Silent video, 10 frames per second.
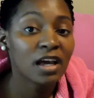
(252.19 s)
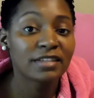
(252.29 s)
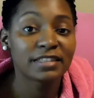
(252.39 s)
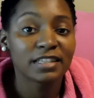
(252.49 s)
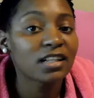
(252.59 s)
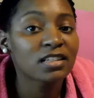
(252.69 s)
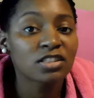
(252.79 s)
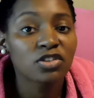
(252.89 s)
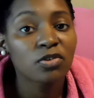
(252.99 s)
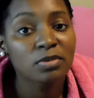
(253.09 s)
And she's telling
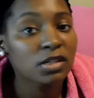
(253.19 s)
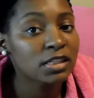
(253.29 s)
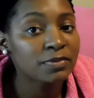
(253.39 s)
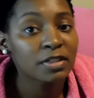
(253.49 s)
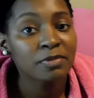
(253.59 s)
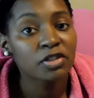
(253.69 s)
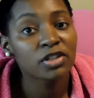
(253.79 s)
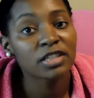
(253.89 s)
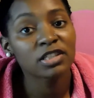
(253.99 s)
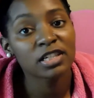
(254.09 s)
us, you know, I'm sorry, sweetie, but
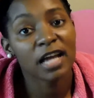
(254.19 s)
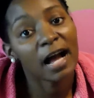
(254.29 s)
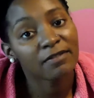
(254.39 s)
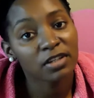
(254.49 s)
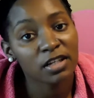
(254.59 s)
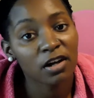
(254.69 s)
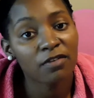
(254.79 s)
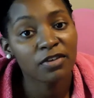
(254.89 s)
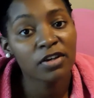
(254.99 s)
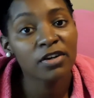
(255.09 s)
you guys are gonna have to get
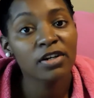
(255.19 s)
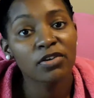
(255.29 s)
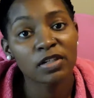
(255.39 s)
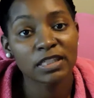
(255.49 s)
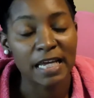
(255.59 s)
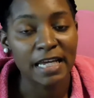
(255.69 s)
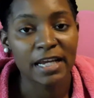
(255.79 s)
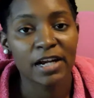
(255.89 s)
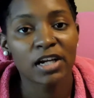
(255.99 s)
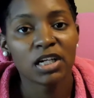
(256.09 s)
off here and go to
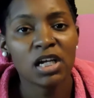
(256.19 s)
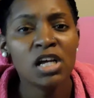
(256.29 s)
daycare.